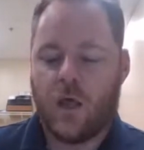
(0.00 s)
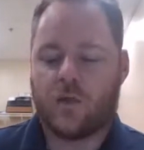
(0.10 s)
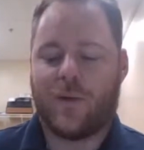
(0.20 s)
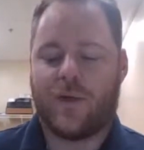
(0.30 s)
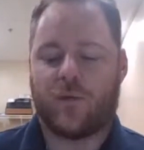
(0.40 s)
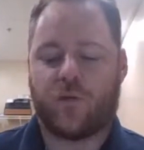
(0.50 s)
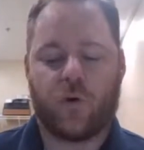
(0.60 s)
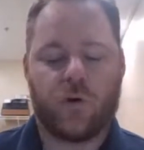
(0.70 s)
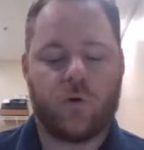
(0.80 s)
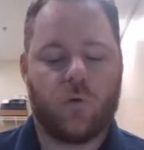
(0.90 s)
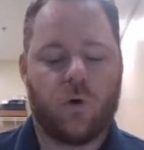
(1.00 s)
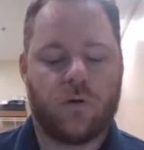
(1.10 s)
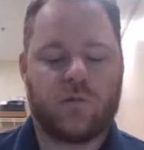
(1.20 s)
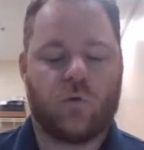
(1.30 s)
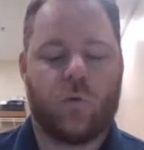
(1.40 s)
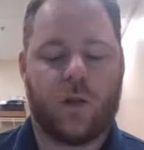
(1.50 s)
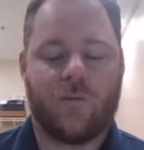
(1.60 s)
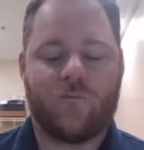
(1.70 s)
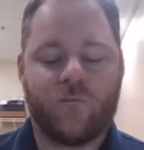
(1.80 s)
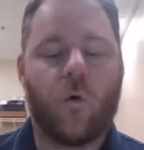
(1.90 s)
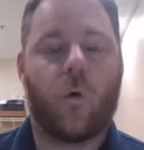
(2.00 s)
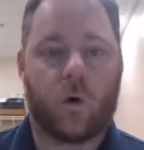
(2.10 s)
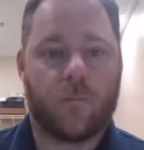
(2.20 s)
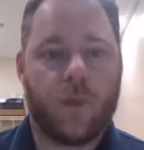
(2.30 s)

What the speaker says: to make it 31-24.